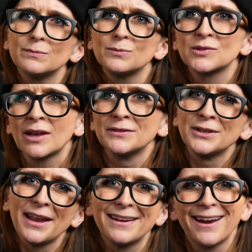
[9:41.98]
seven,
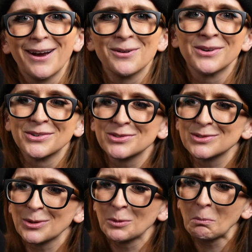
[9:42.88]
eight hours.
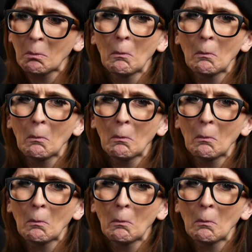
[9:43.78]
So